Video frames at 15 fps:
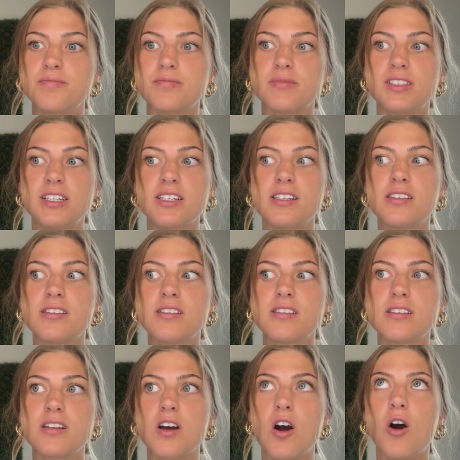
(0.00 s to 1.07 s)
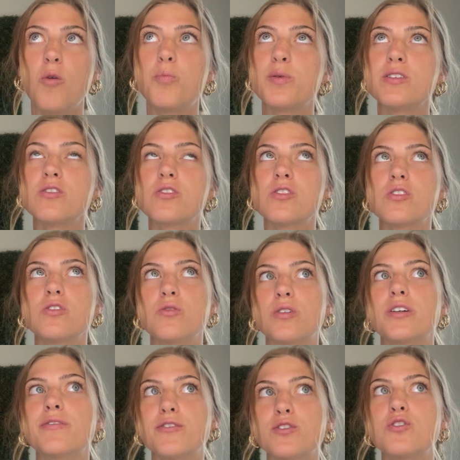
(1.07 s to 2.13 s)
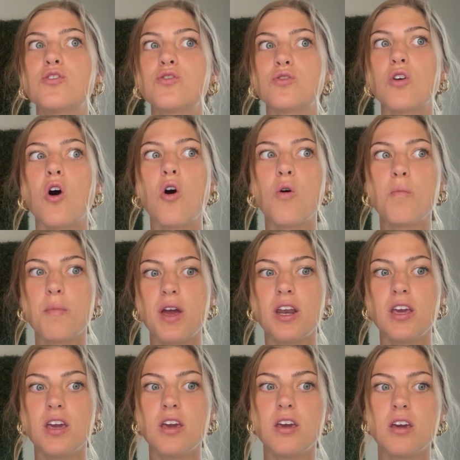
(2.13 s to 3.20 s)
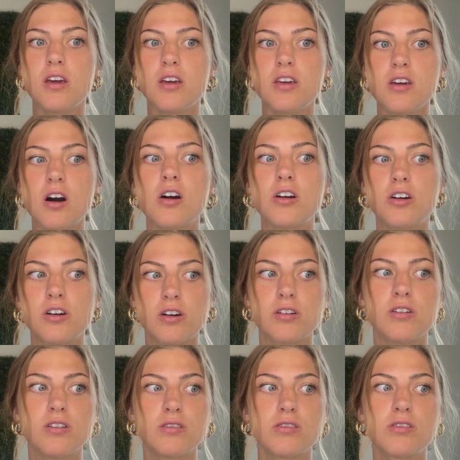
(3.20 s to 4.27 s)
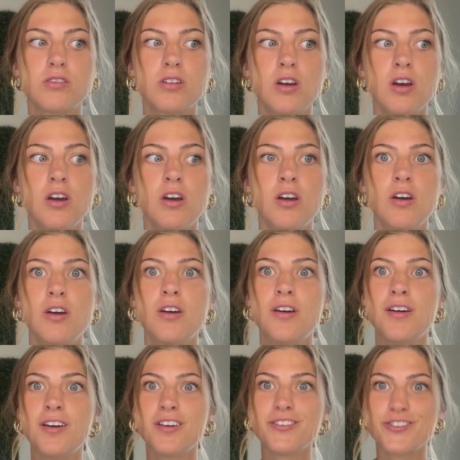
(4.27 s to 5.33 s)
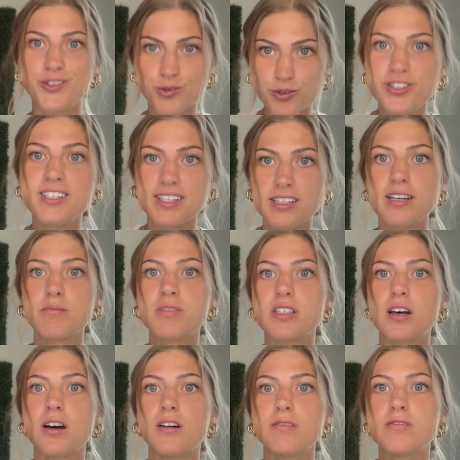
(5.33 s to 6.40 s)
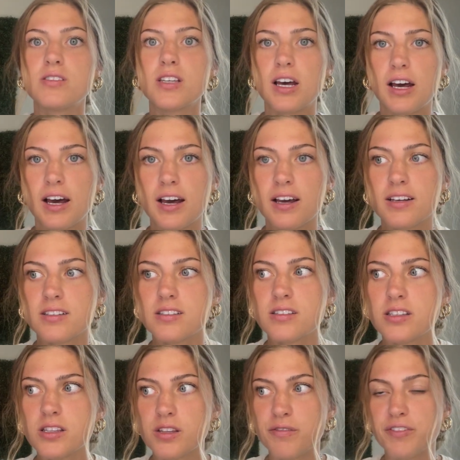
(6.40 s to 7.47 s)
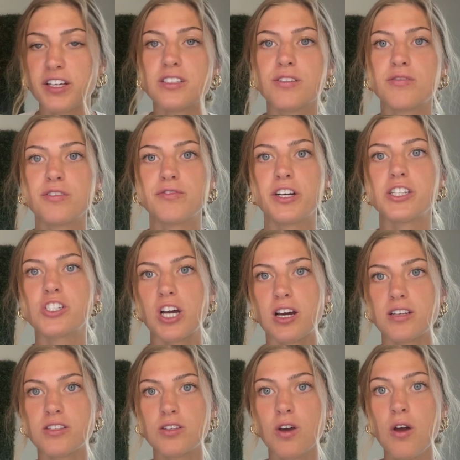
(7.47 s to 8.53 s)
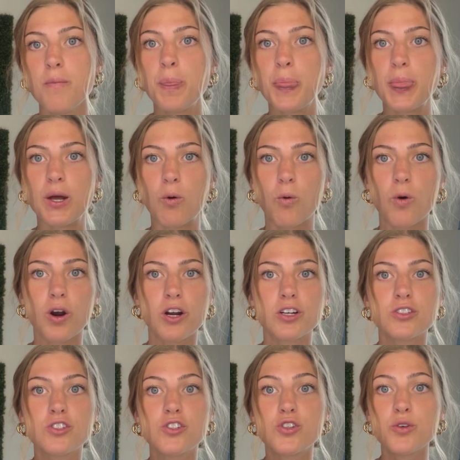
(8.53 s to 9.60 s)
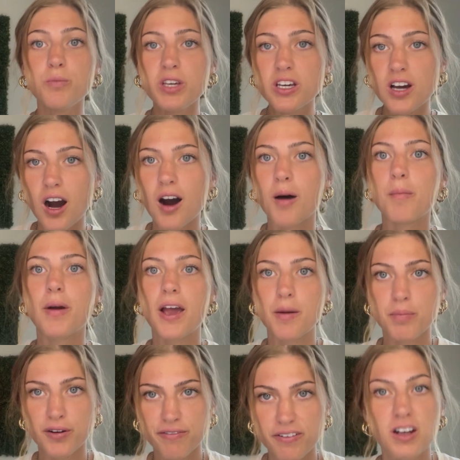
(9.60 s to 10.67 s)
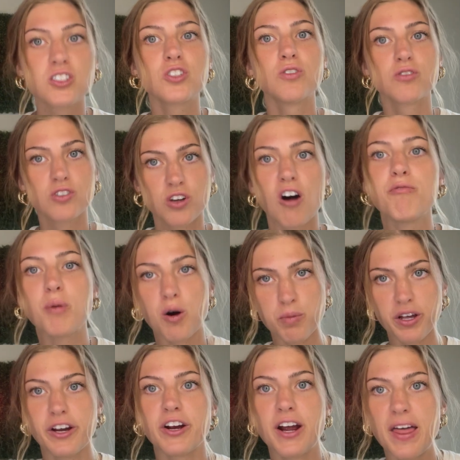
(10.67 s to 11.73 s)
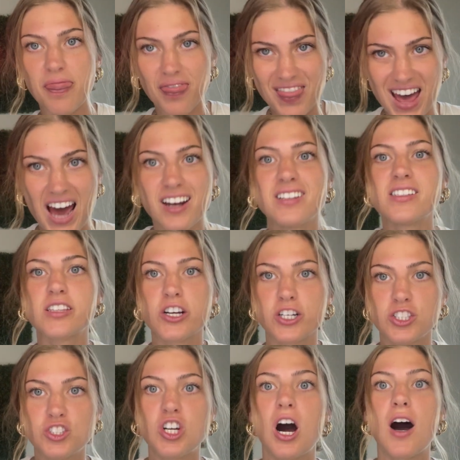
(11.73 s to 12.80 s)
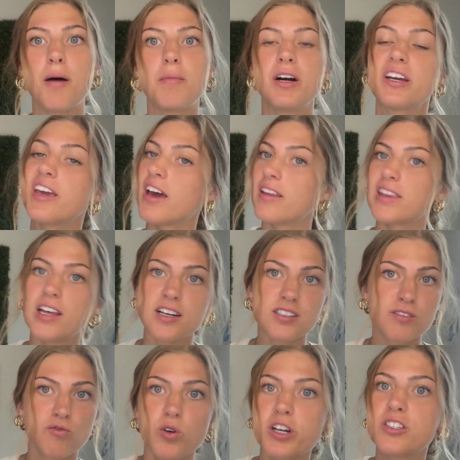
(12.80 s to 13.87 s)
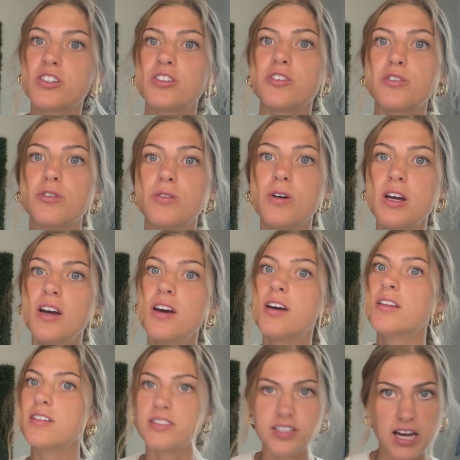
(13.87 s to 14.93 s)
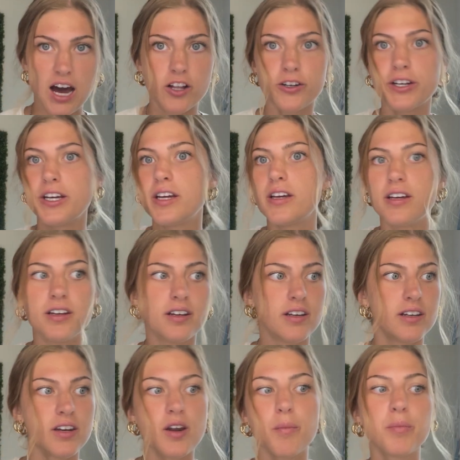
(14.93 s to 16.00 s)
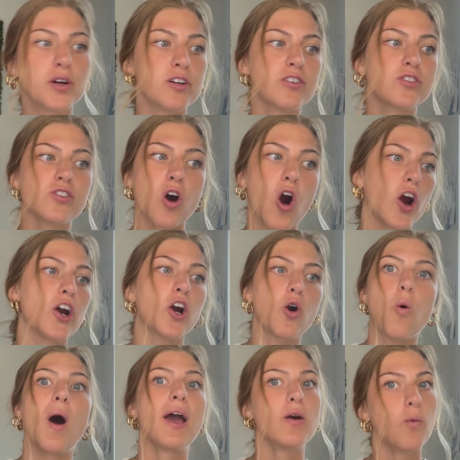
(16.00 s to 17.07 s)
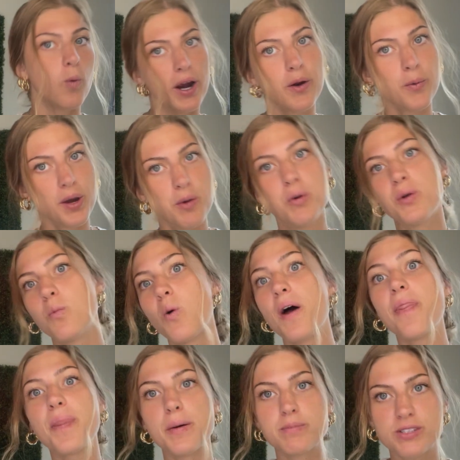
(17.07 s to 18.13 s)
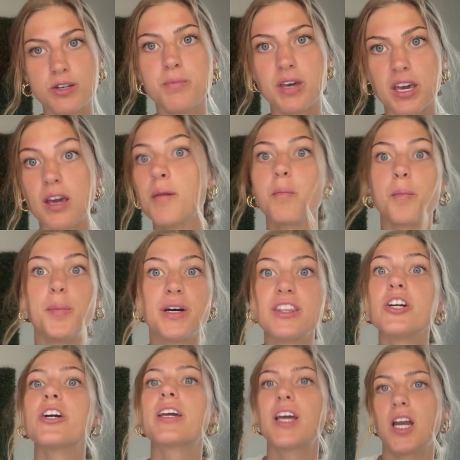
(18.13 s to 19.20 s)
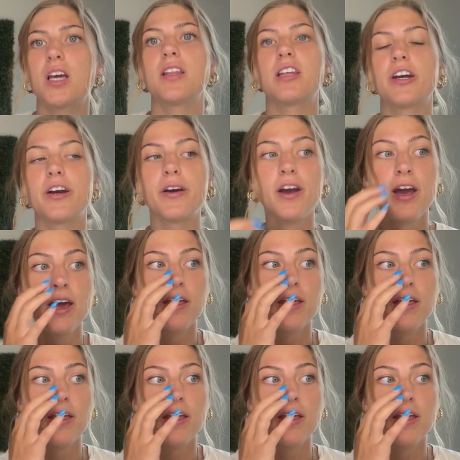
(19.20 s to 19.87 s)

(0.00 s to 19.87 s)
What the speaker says: This opens the door for so many young girls to see themselves as the face of a franchise or to become a professional softball player, and that is their job. Again, lots of work to do. The salary numbers aren't quite where we would want them to be, but they're getting there.